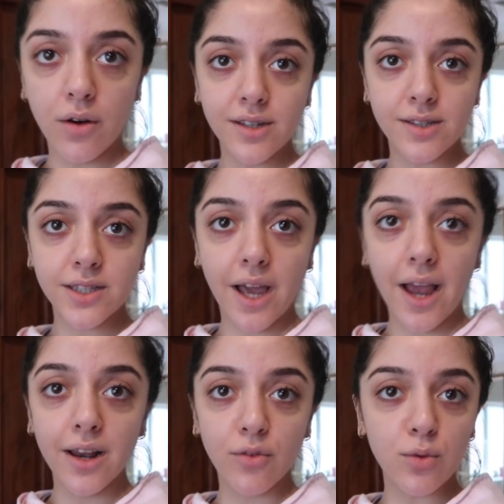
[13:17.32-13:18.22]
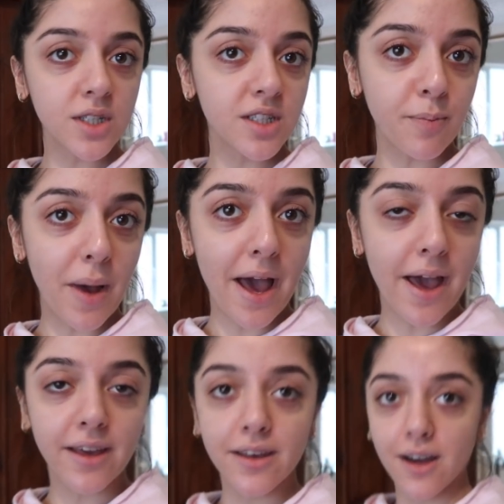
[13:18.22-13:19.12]
On a scale of 1 to
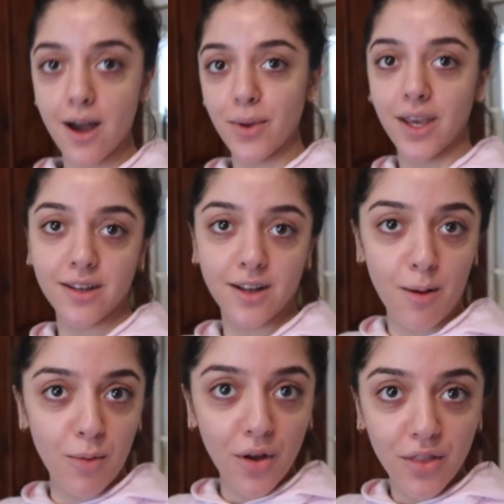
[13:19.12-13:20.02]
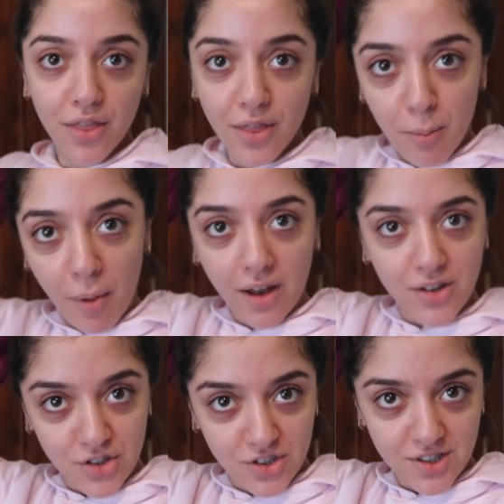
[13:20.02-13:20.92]
pang, I mean, come on. The
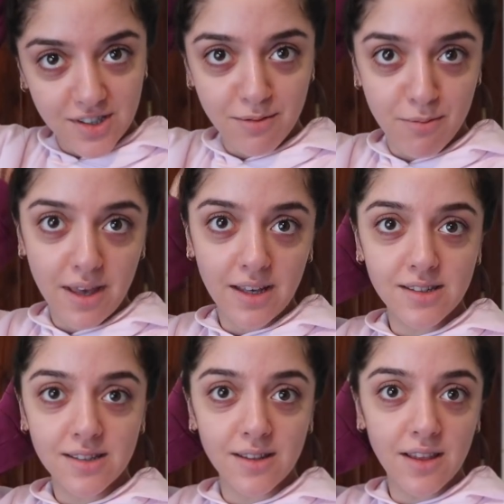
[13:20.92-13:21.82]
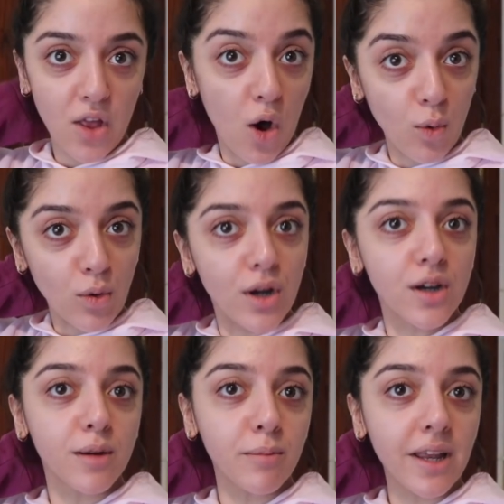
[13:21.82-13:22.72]
bun just makes the whole
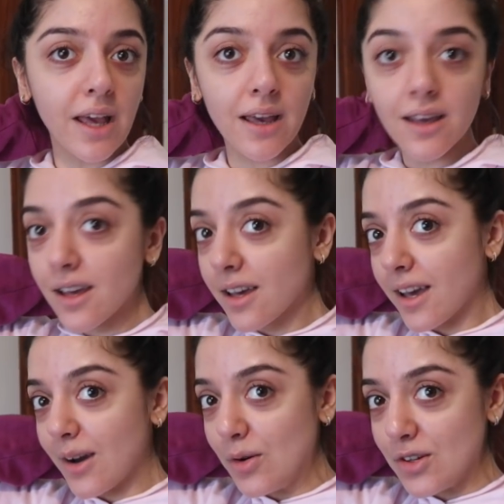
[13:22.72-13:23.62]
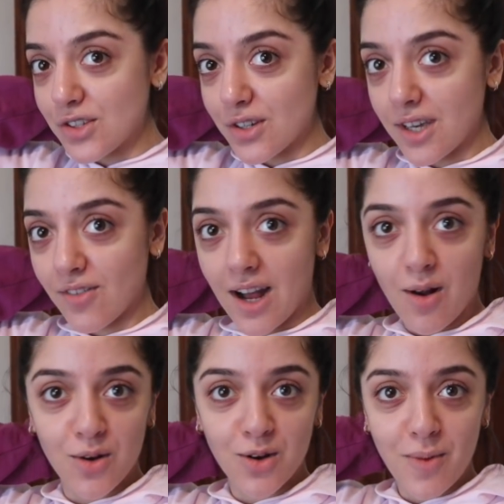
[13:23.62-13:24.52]
look complete. Also, given
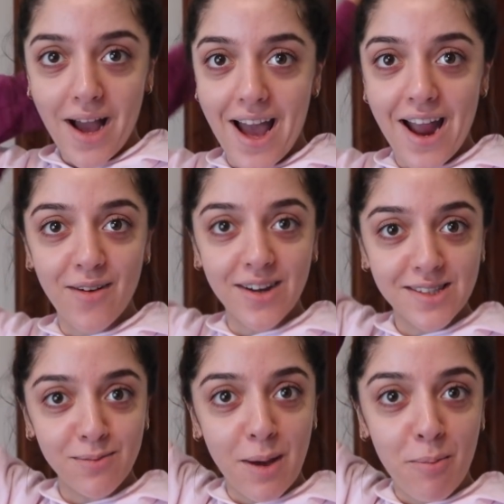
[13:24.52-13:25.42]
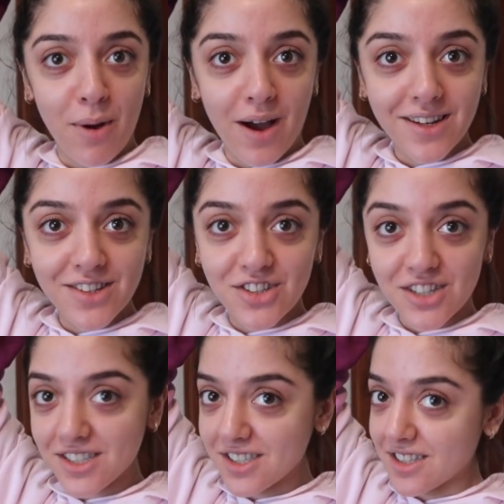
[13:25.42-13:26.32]
how long my hair is, my bun is
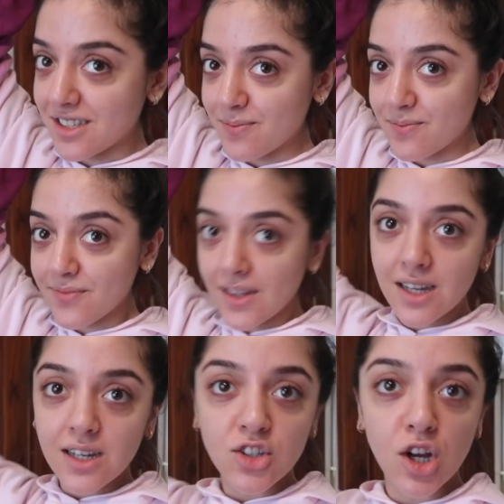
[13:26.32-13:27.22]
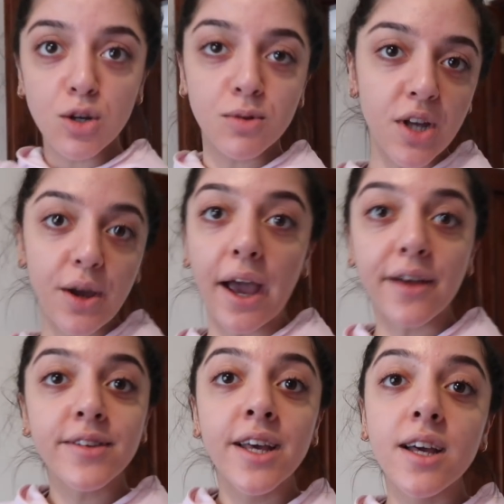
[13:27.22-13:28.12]
just ginormous.
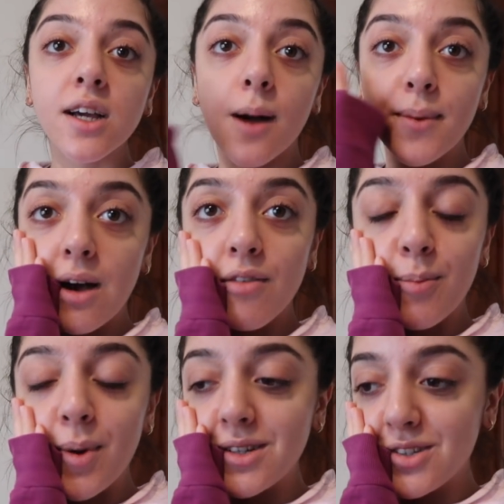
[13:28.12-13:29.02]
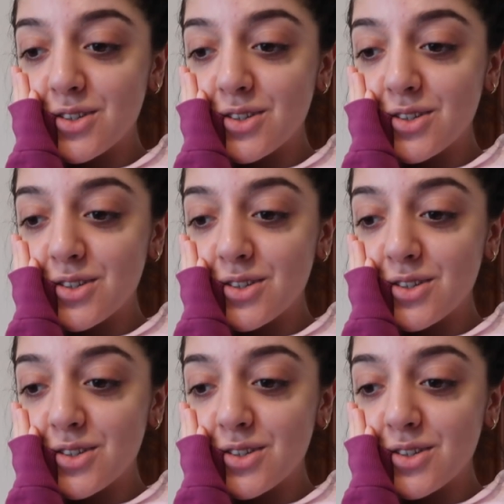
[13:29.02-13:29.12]
Okay, coming out of the bun